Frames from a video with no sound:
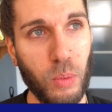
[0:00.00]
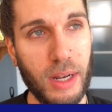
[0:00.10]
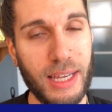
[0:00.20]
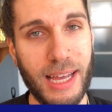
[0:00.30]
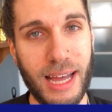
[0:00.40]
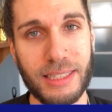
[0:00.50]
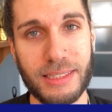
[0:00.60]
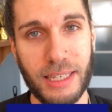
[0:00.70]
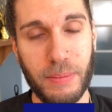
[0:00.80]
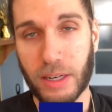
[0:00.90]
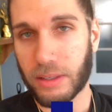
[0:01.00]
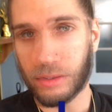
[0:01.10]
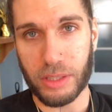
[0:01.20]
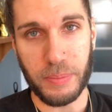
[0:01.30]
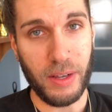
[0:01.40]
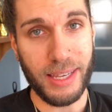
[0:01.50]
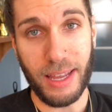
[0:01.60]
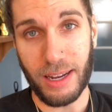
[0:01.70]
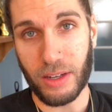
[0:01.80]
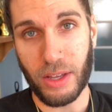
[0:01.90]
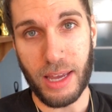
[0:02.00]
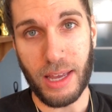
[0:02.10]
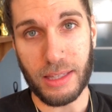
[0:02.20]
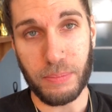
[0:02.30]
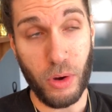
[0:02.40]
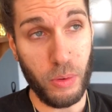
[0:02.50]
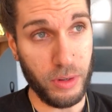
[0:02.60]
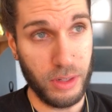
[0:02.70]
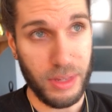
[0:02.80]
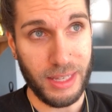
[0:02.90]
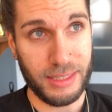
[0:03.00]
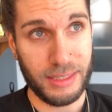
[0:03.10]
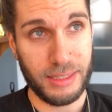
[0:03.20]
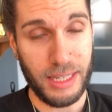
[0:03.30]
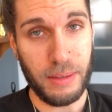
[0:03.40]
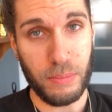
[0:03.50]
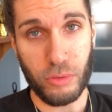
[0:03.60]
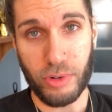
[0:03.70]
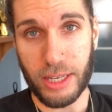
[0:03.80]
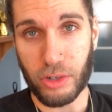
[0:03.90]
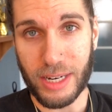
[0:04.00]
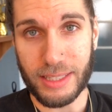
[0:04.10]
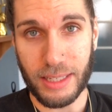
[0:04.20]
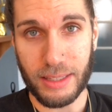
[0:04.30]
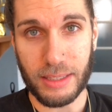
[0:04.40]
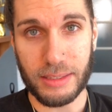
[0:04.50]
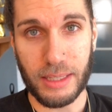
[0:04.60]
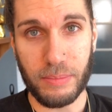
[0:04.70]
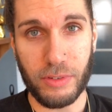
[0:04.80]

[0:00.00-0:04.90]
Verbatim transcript: while it can seem, and trust me, I get it, okay, at the moment things seem really crazy, things seem